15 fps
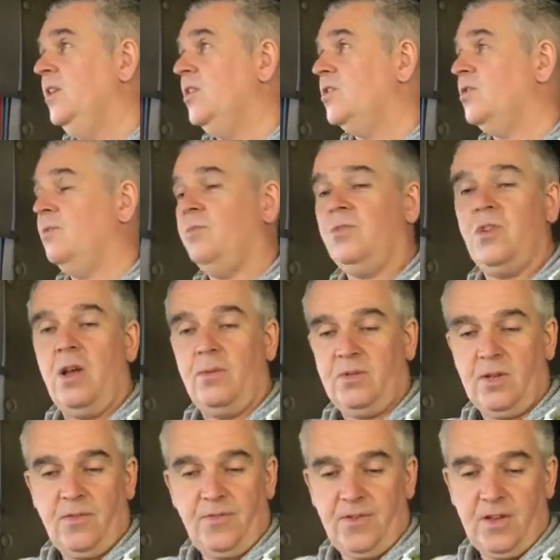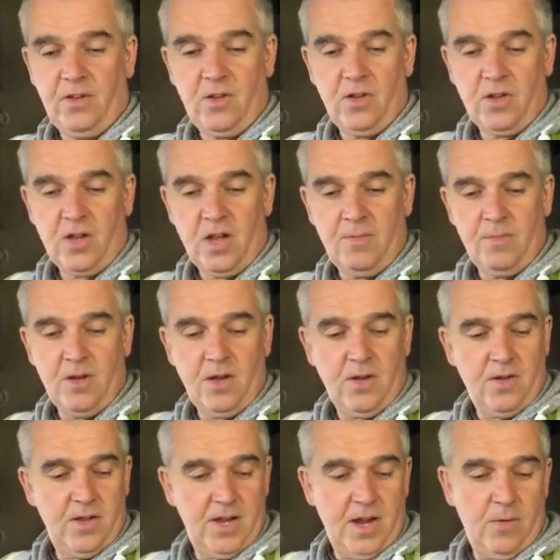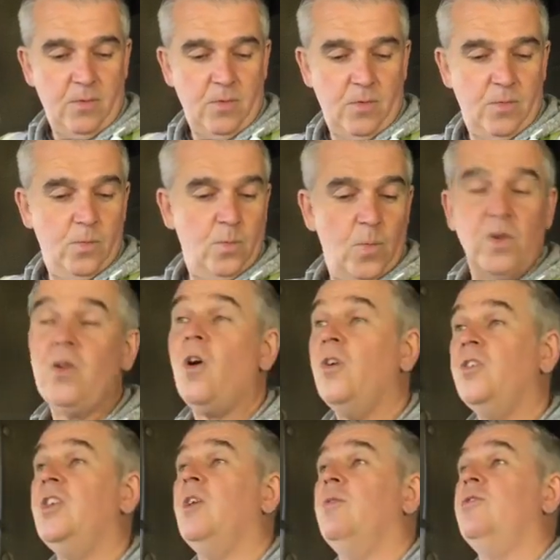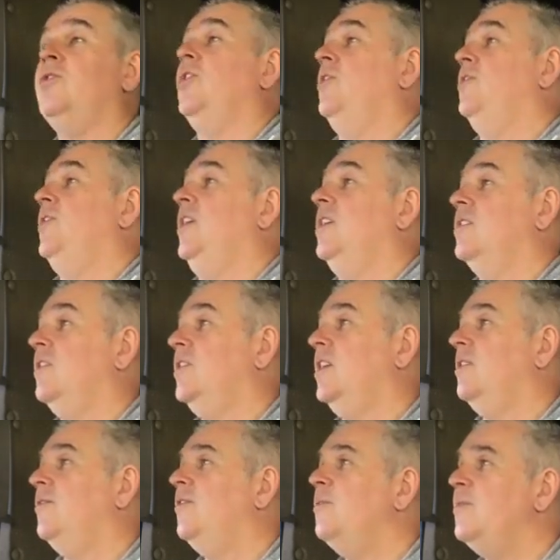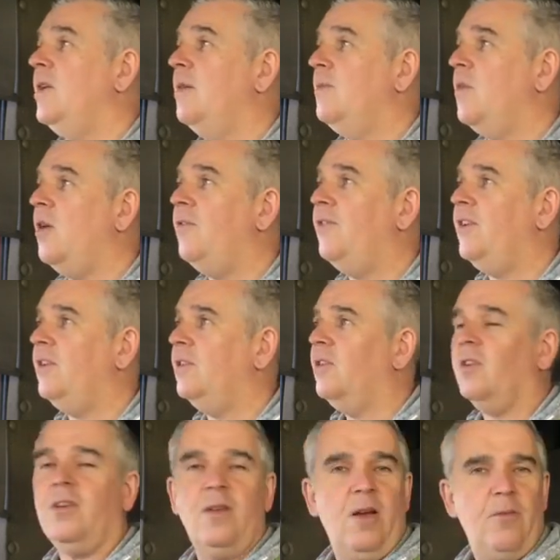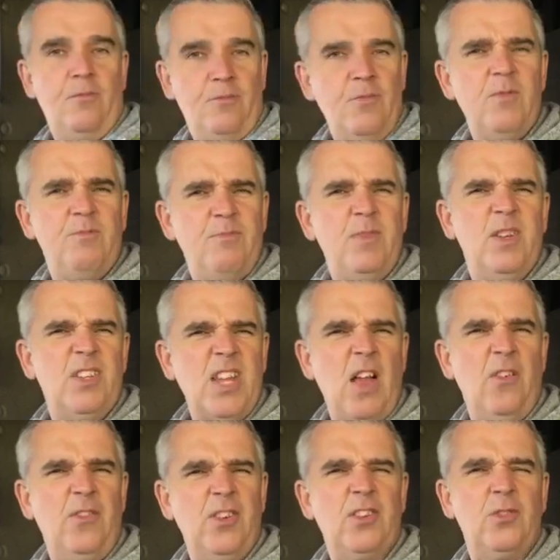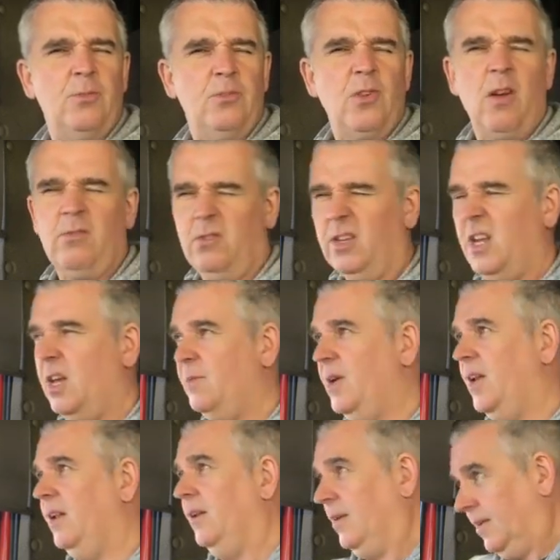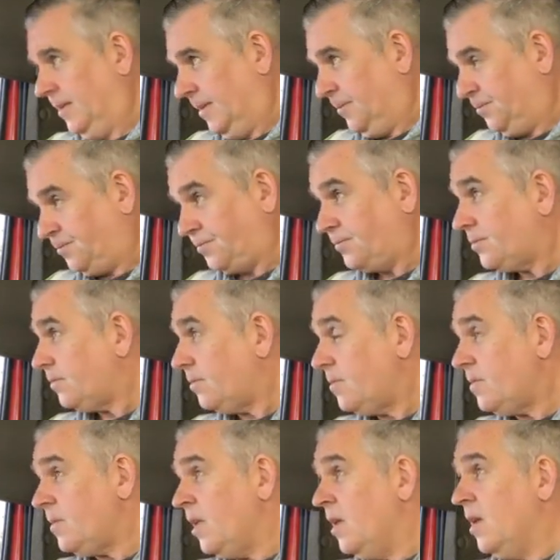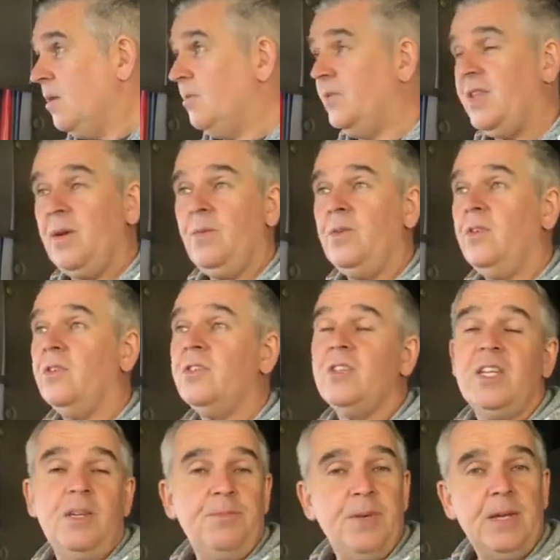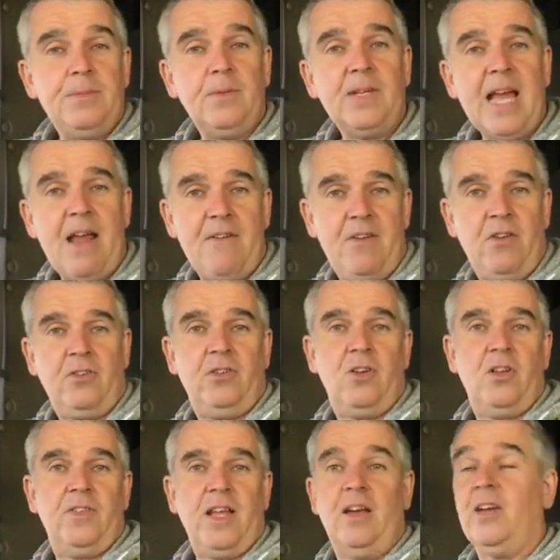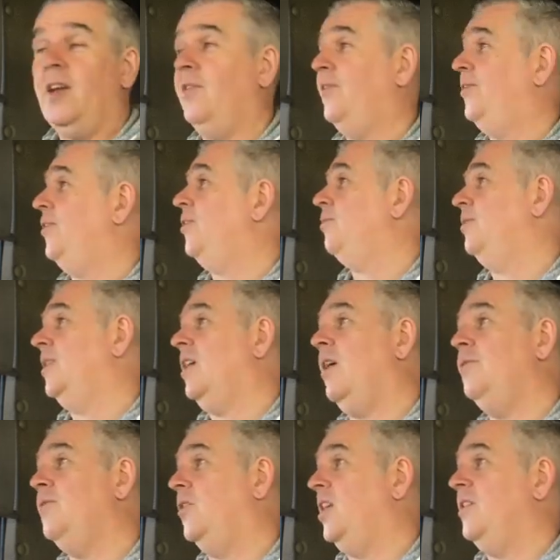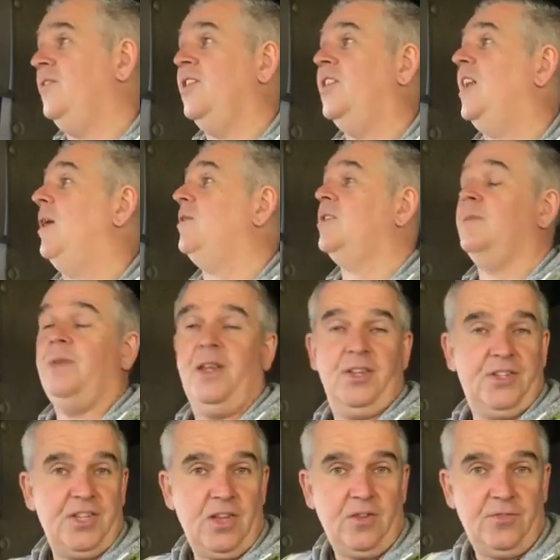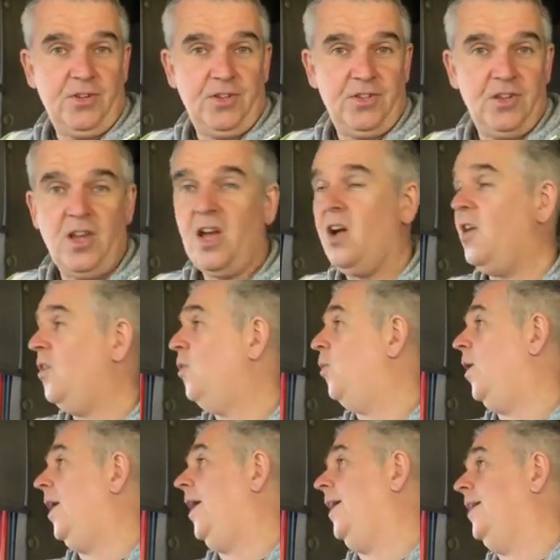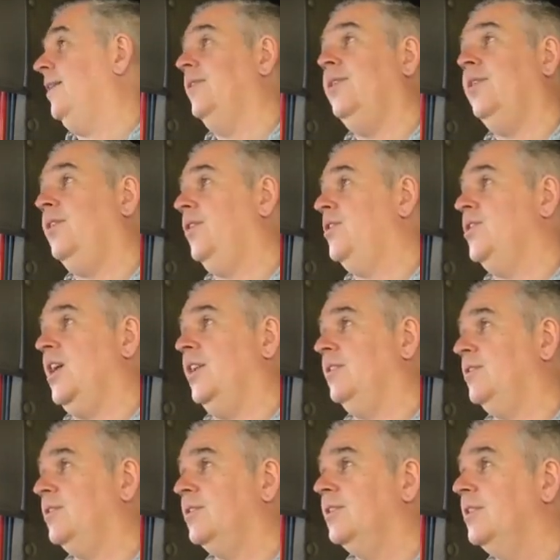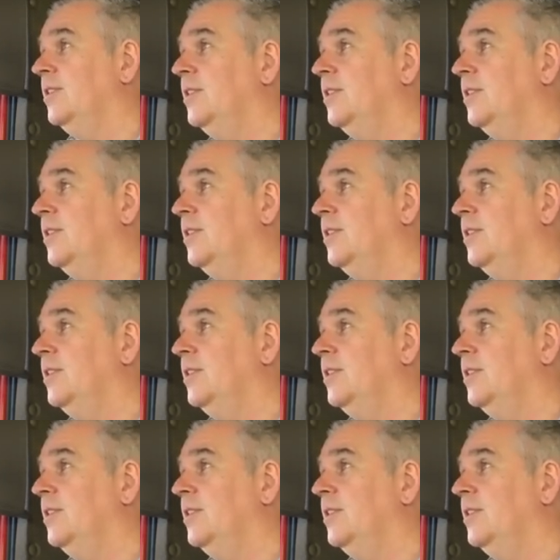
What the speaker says: sometimes I feel like I'm, you know, when I do certain things, I think, fuck me, I feel like I'm a bit selfish sometimes, like, you know what I mean? But then when I see people carrying on like that, I go, fuck me, I'm not even close to being selfish. No way, not a chance.